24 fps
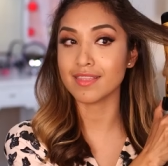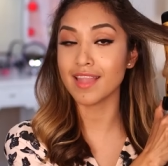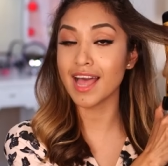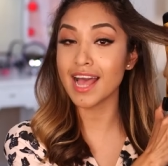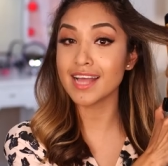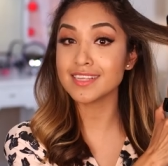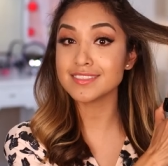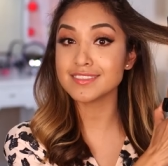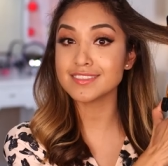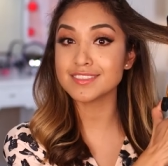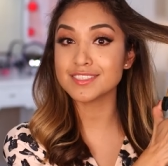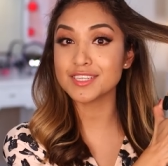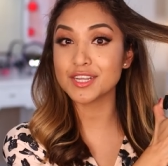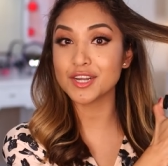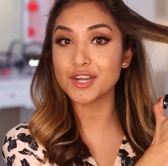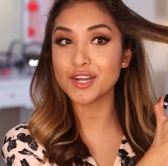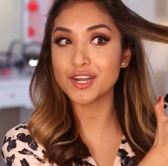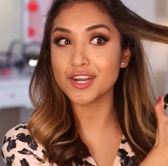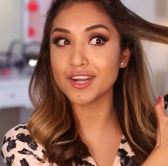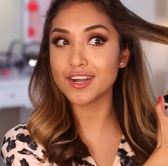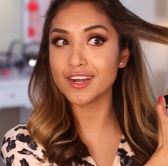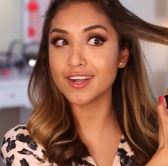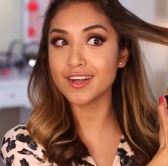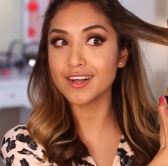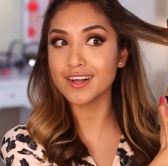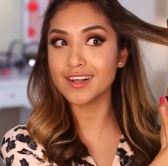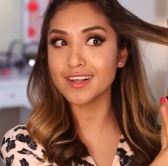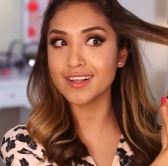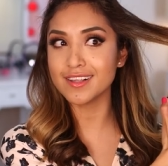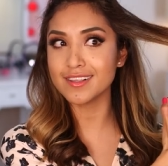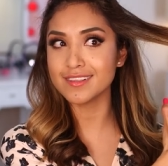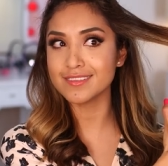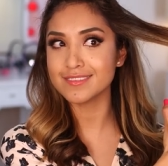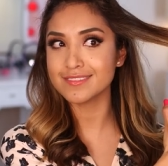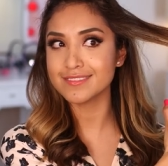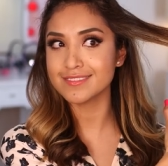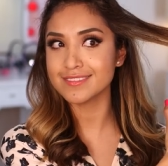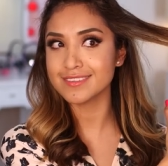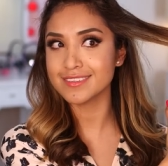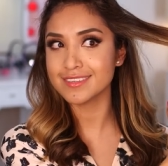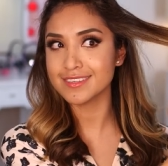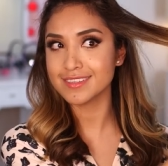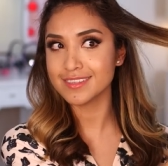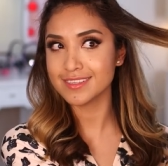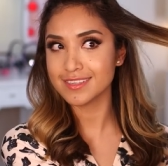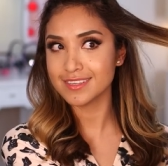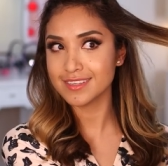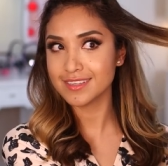last curl.
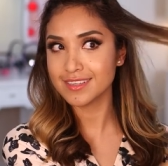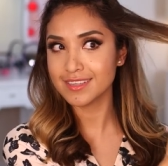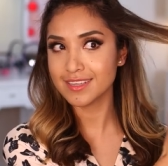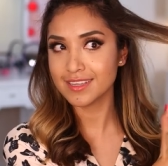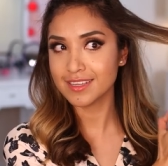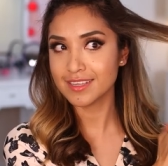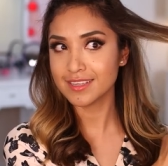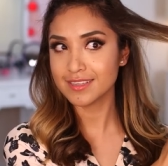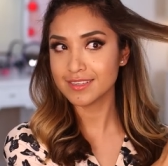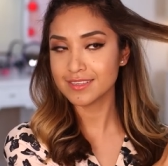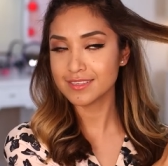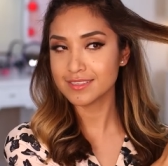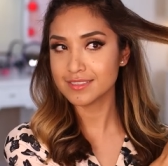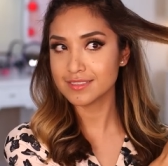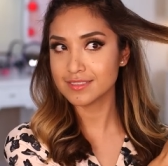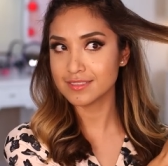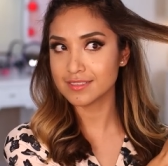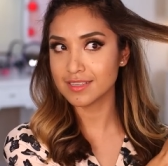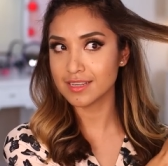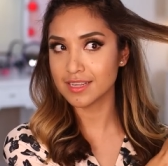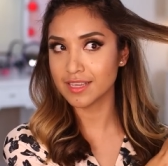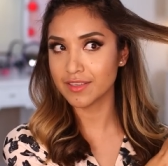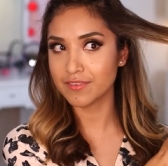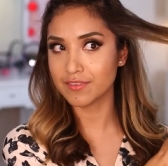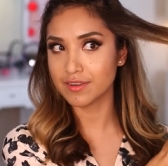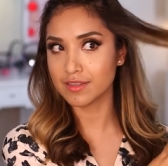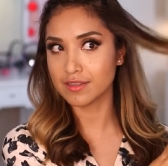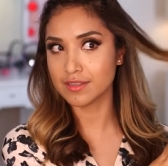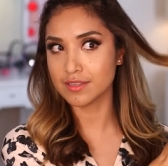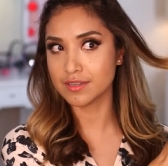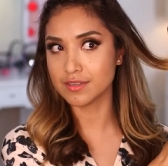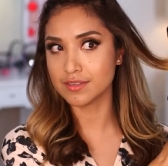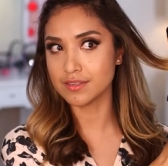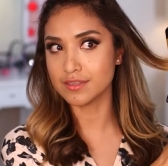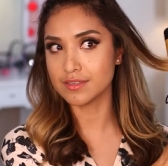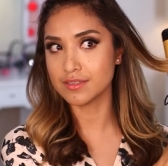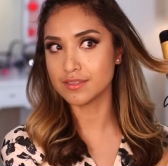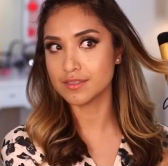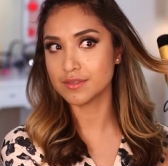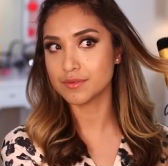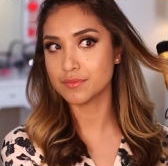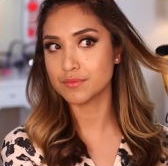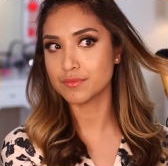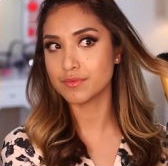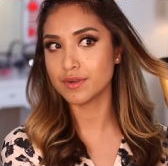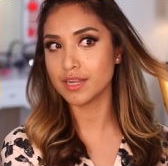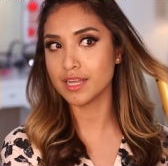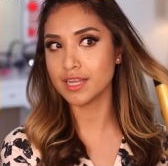Just gonna give it a little
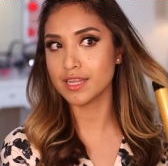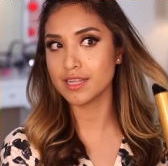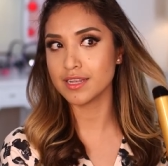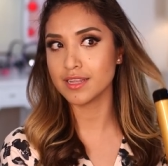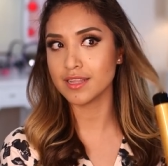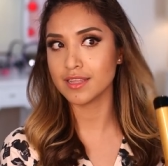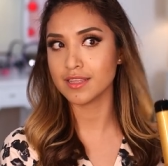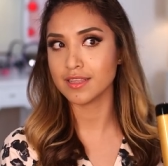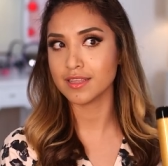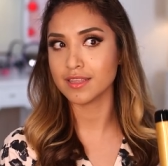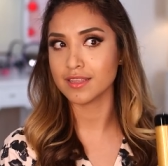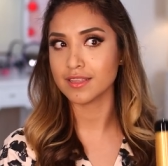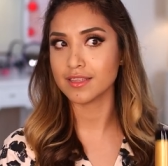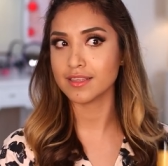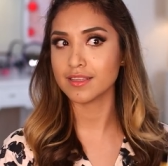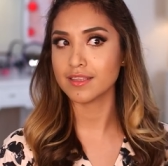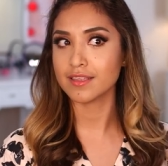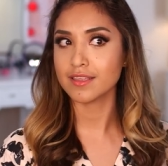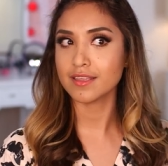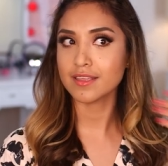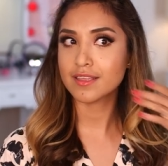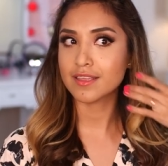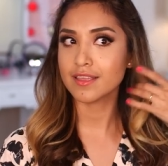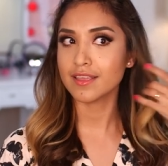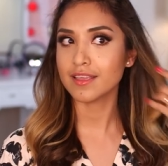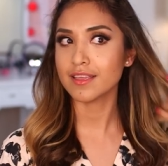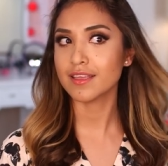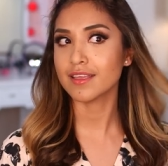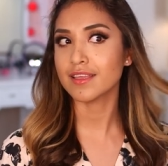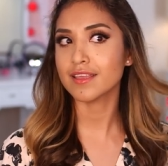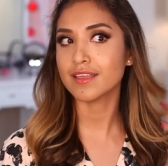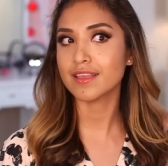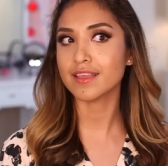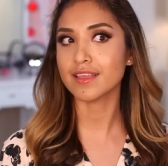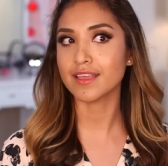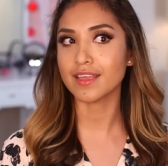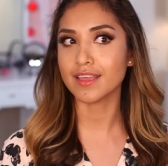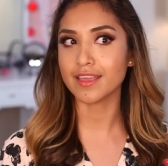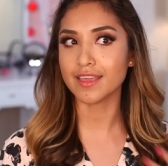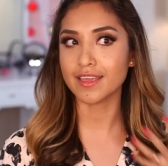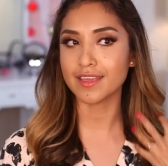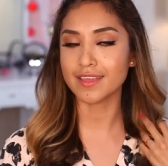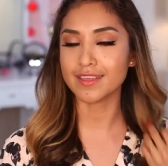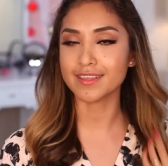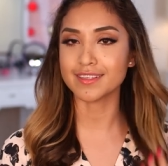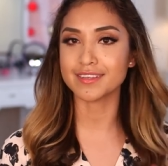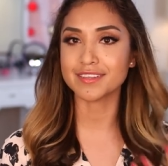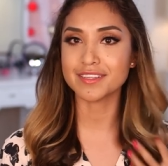run.
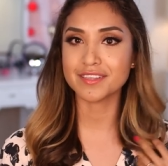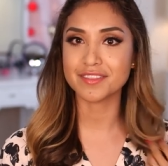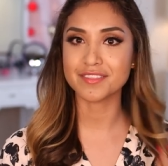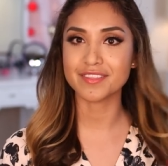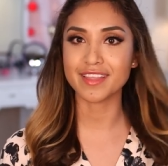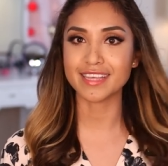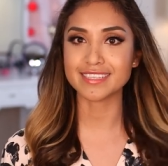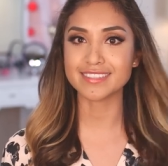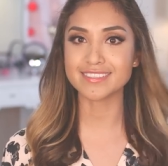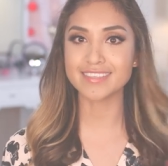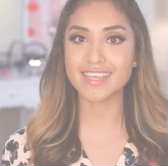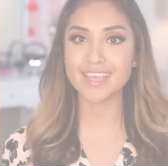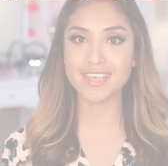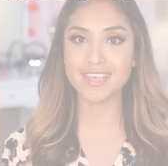And that's